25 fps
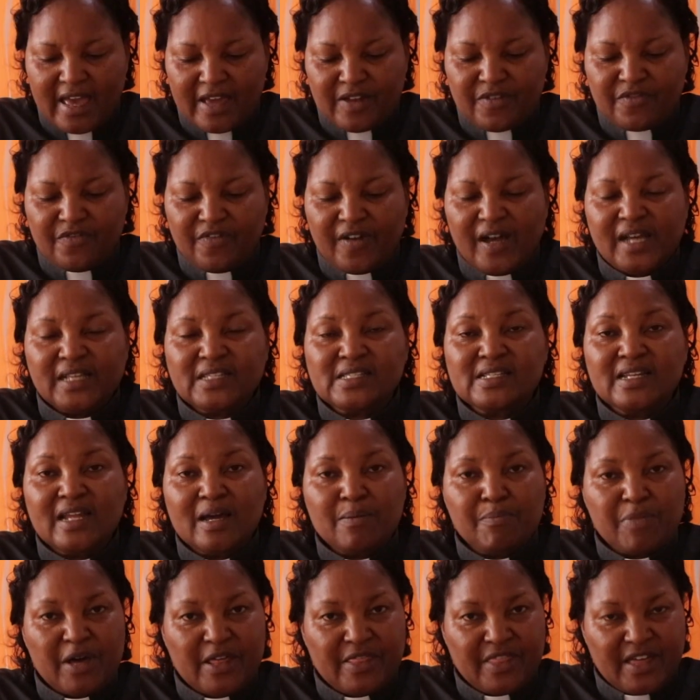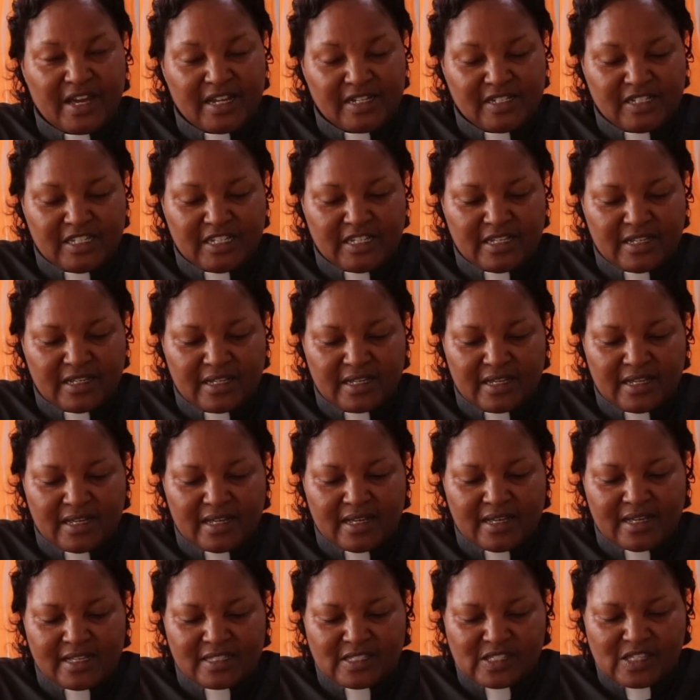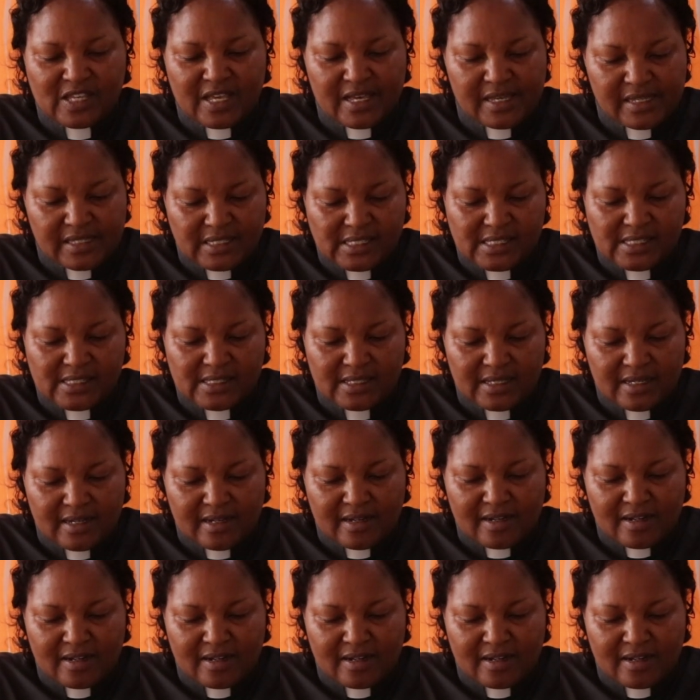And verse number 30 says,